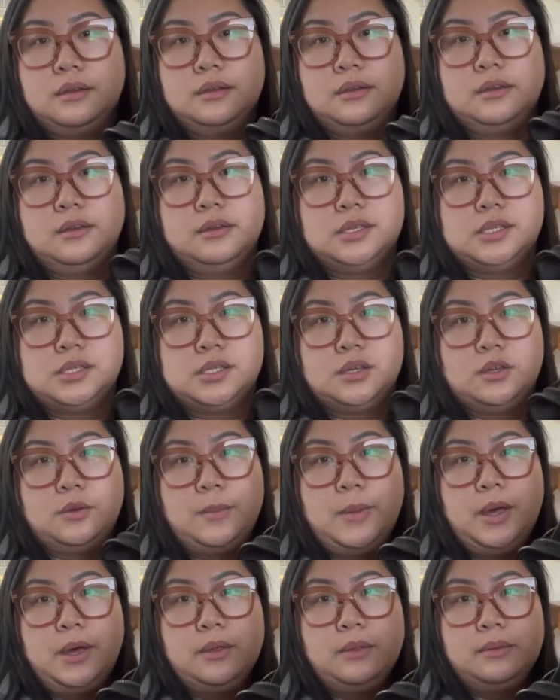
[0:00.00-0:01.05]
So
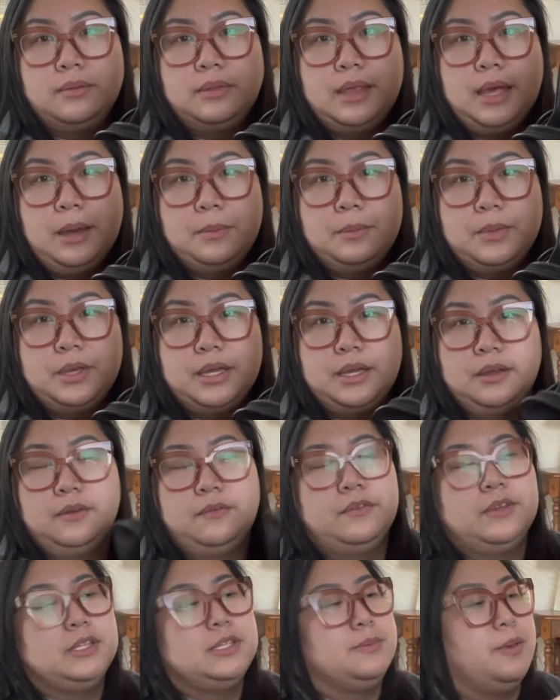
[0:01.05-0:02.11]
about that big,
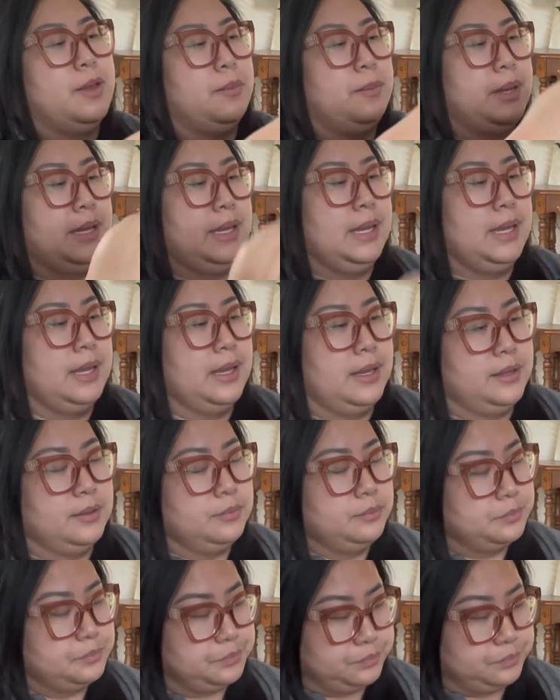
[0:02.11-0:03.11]
fits about my hand.